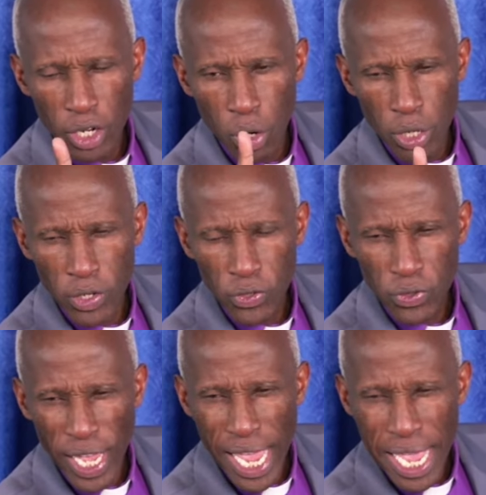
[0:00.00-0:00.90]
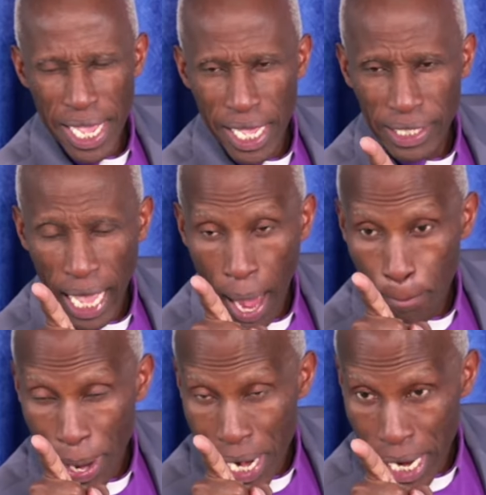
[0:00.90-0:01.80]
And God is saying, it's
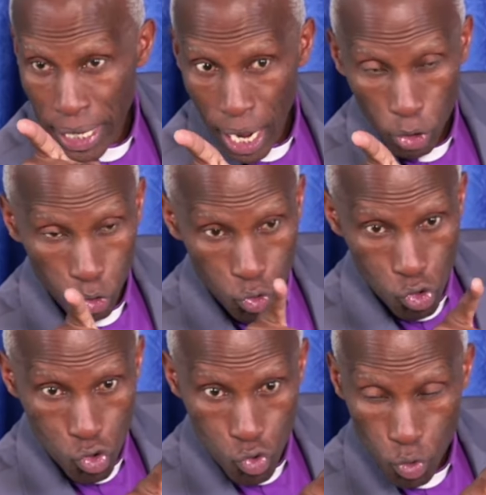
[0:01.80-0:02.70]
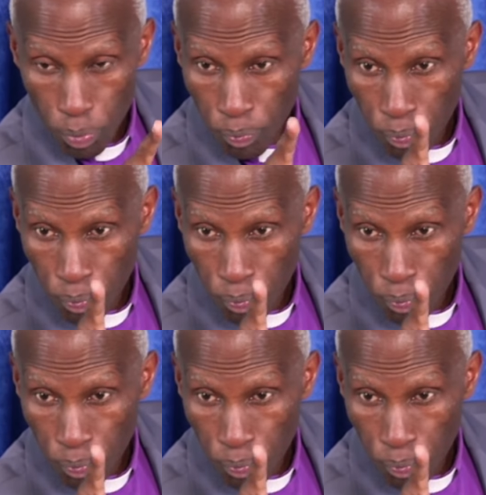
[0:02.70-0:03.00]
happening now to you.